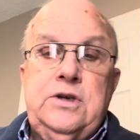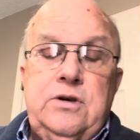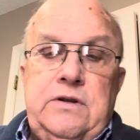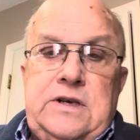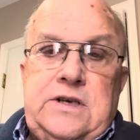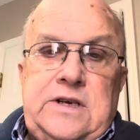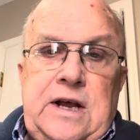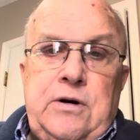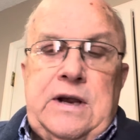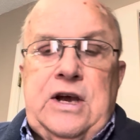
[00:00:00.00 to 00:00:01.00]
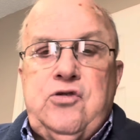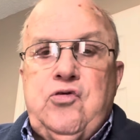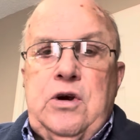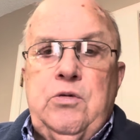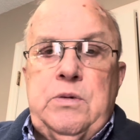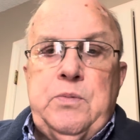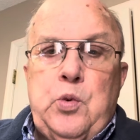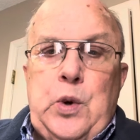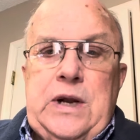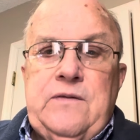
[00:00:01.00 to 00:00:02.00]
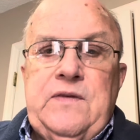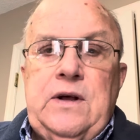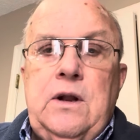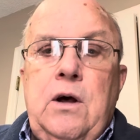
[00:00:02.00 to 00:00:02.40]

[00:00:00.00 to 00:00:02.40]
So this is Dale Cantrell with Marieville